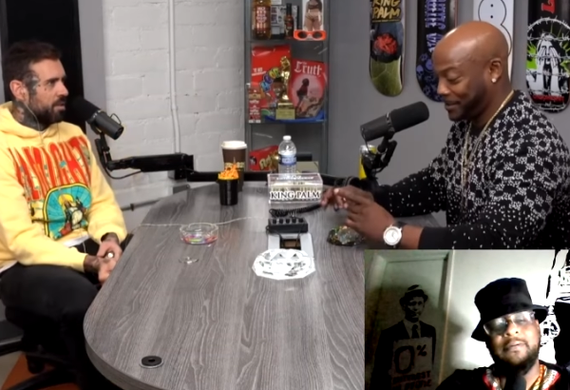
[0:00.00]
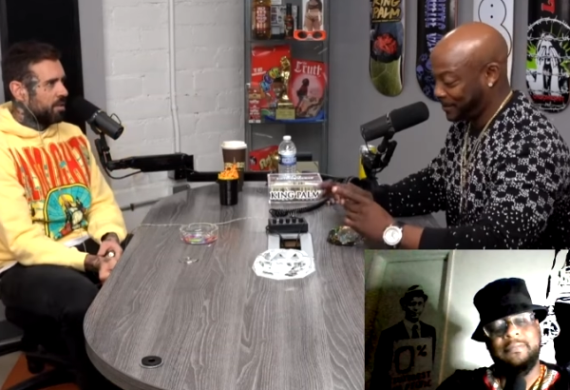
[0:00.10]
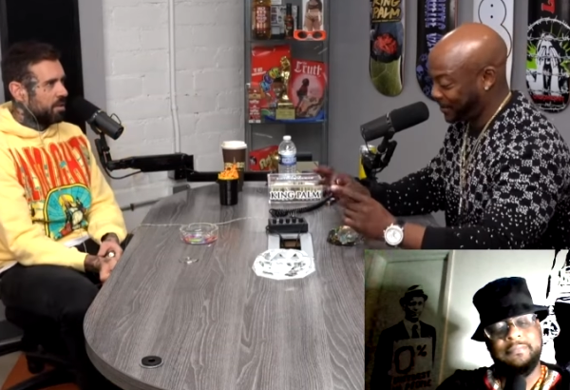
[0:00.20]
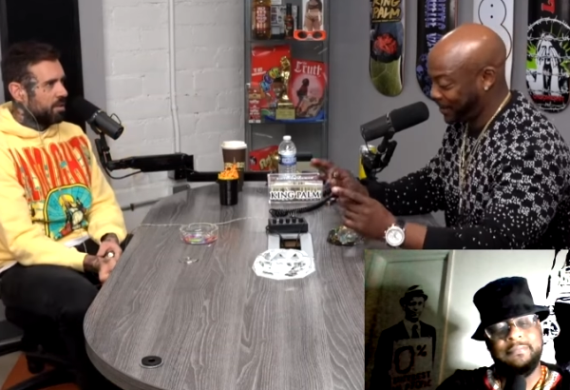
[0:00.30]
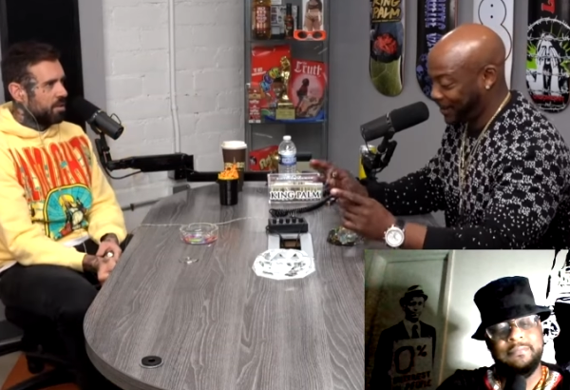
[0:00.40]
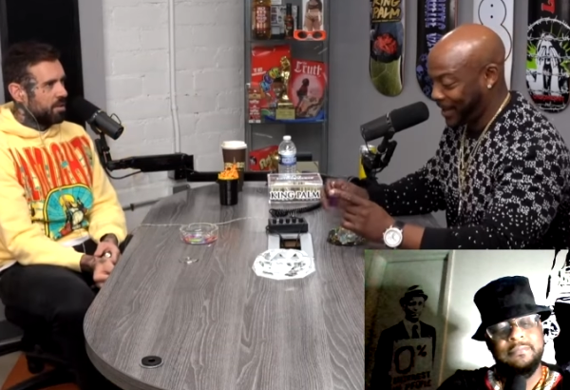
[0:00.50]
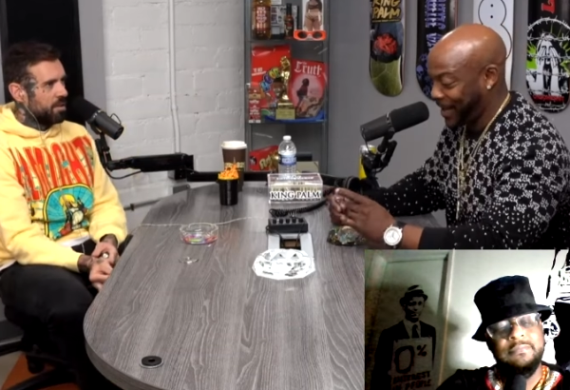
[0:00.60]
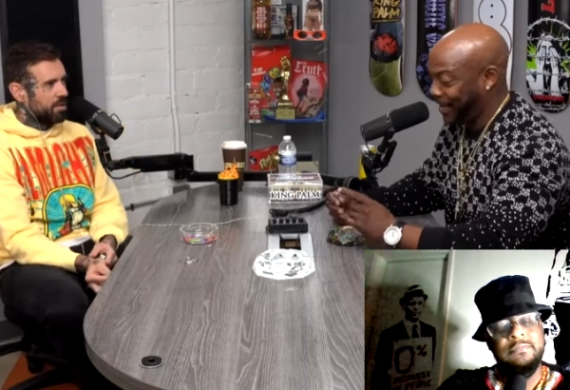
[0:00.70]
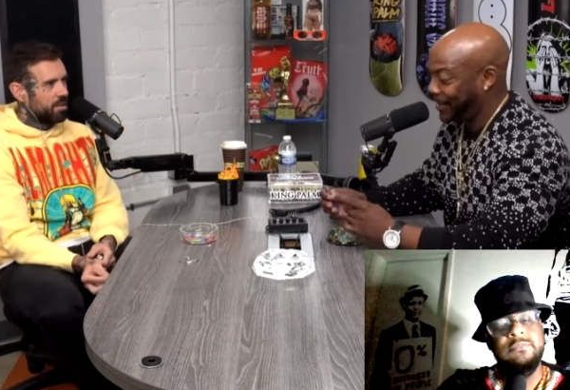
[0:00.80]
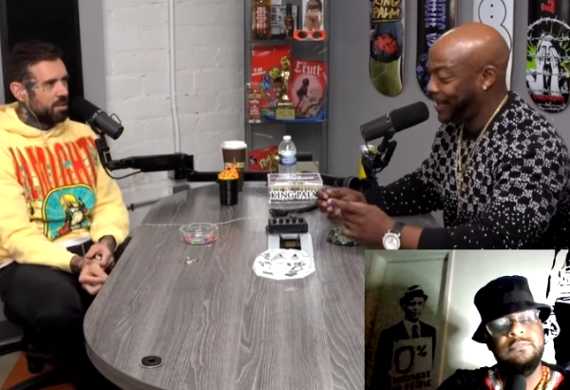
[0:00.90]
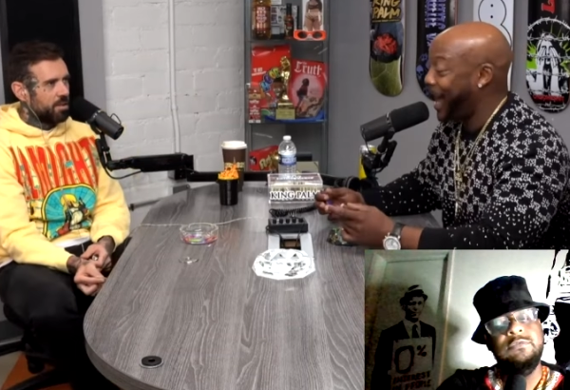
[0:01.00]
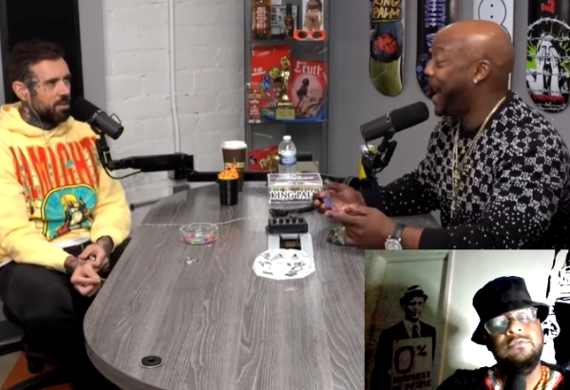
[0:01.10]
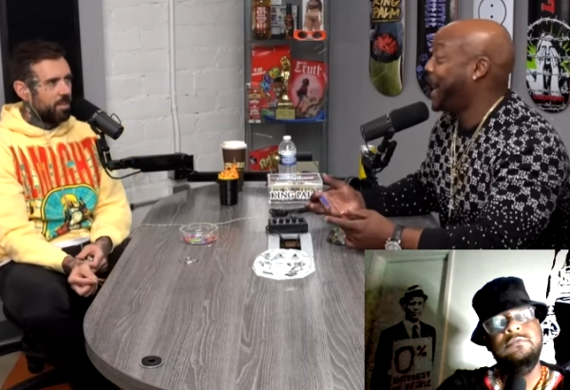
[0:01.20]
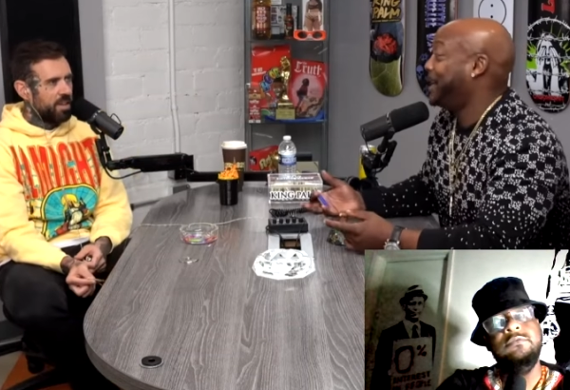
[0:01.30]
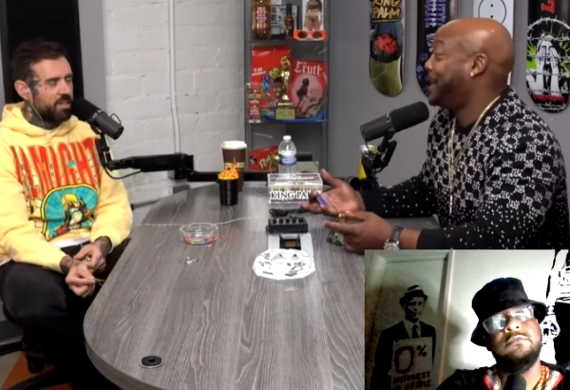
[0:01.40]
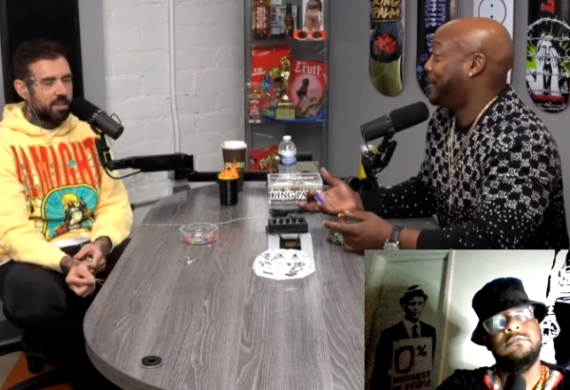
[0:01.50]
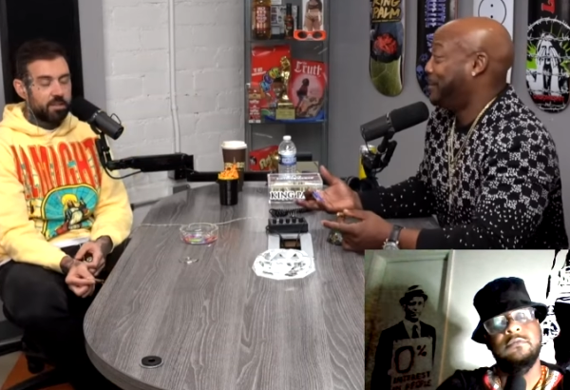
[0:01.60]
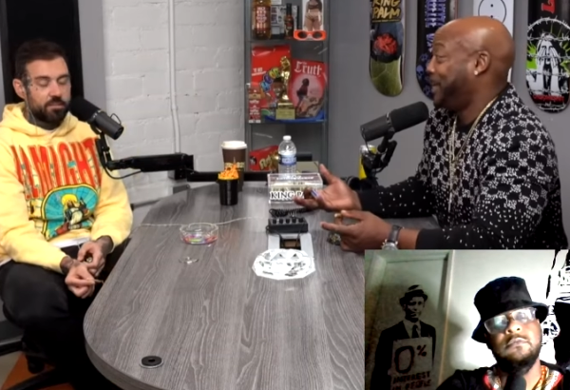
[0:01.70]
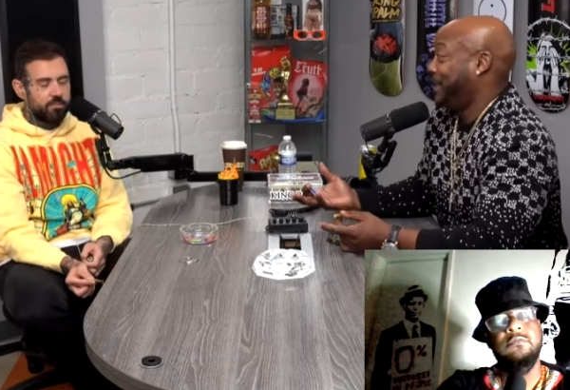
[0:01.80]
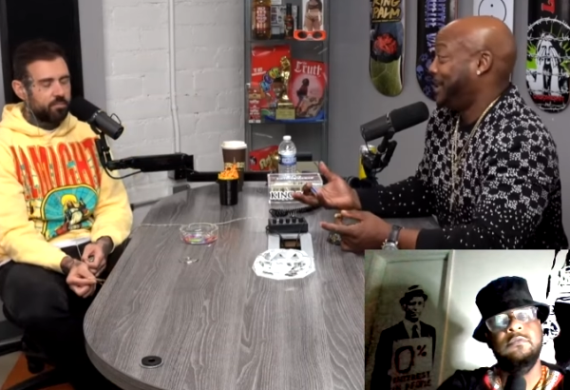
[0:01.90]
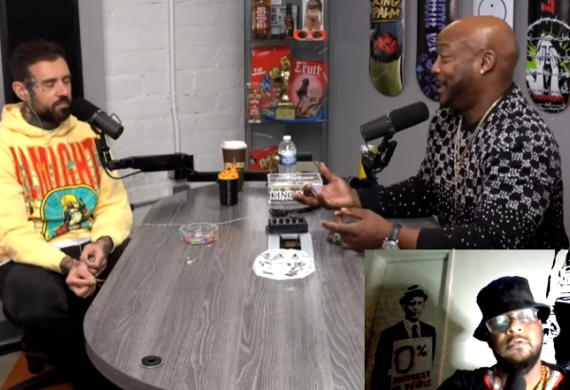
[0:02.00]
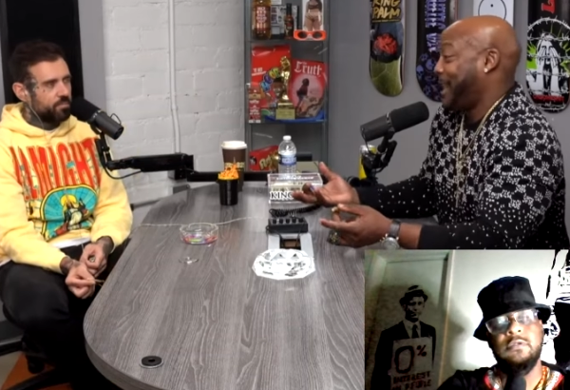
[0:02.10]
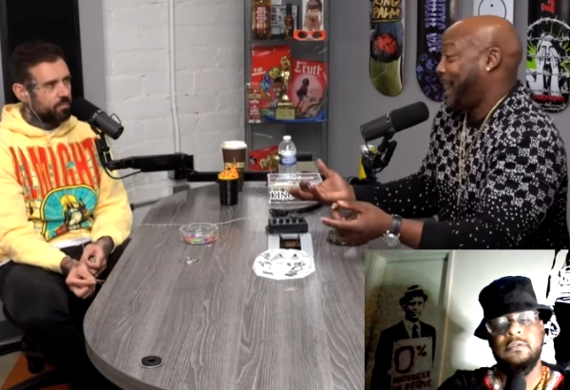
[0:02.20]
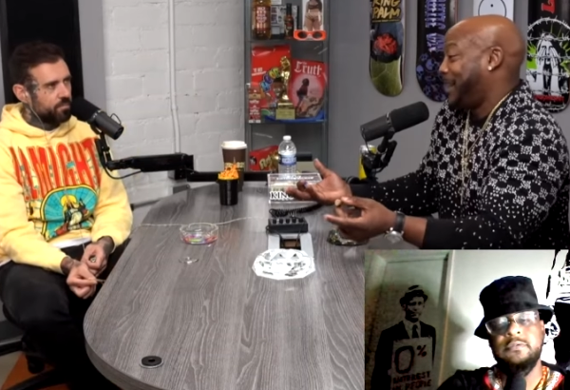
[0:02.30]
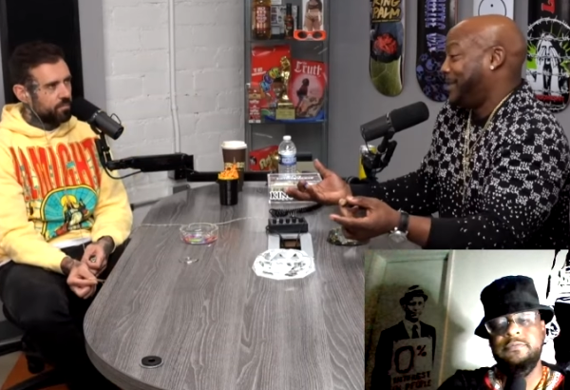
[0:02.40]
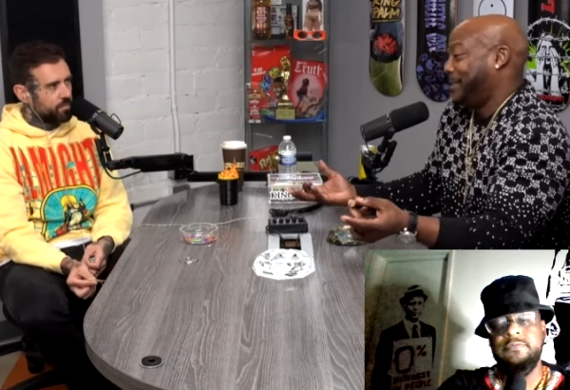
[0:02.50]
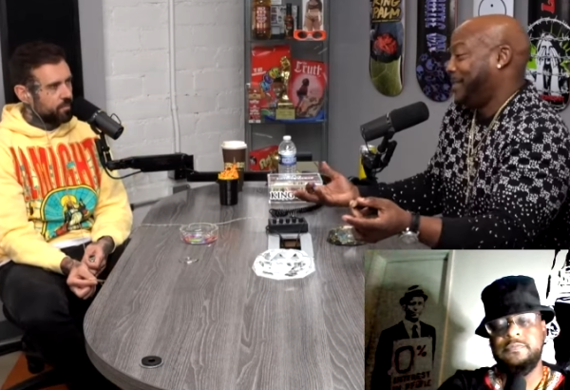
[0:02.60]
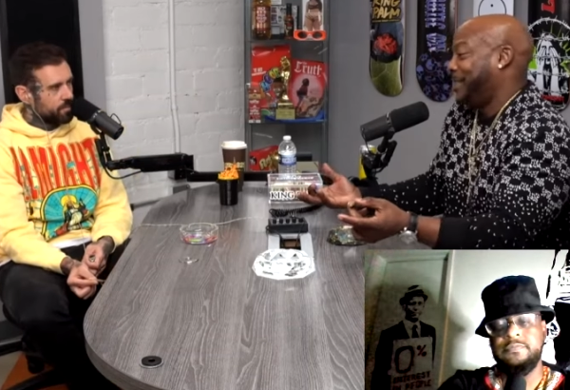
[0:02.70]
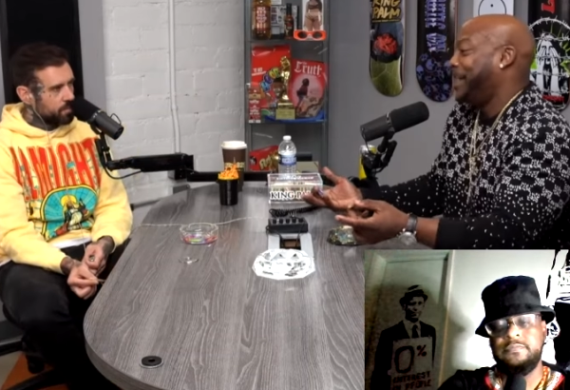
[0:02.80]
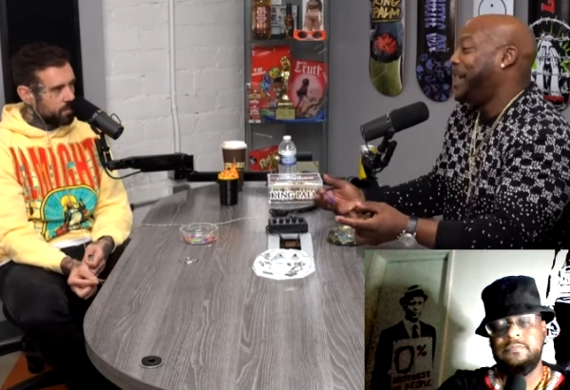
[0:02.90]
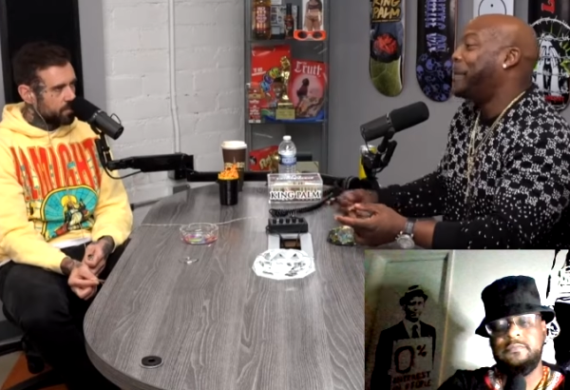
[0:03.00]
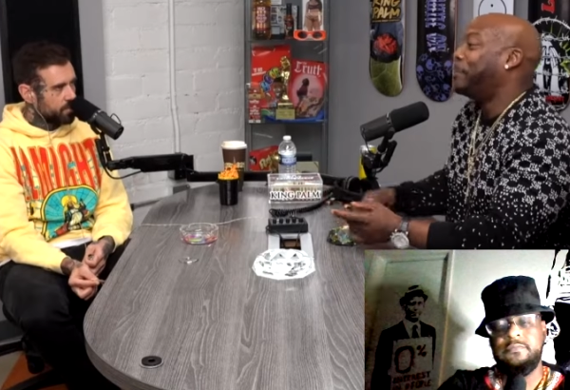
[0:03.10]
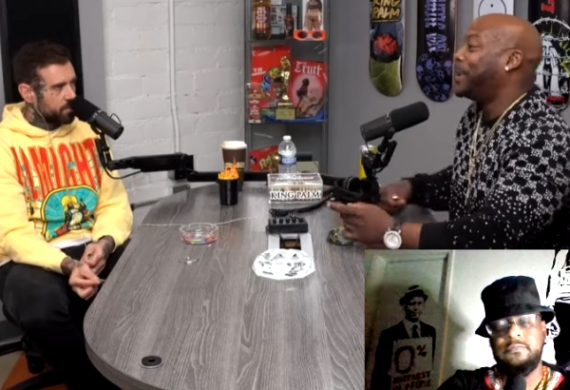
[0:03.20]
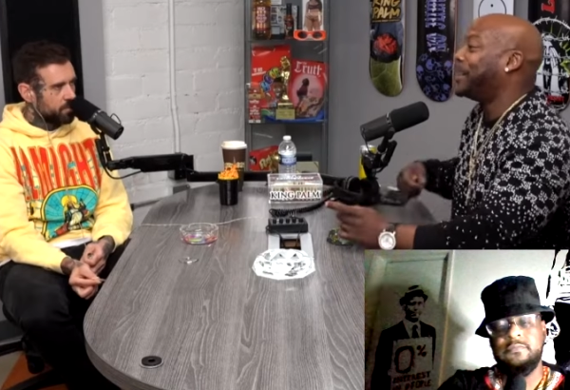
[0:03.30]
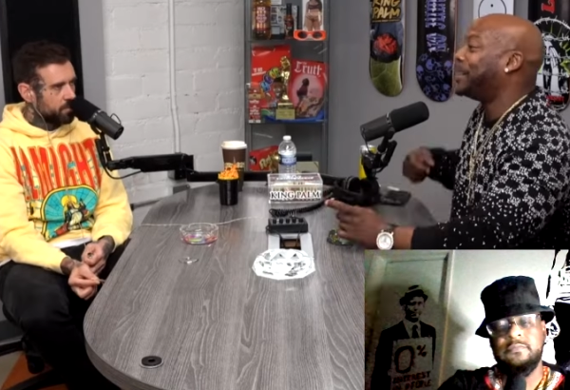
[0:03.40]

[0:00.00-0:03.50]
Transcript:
Speaker 1: be. I I ain't never been in there. I don't. But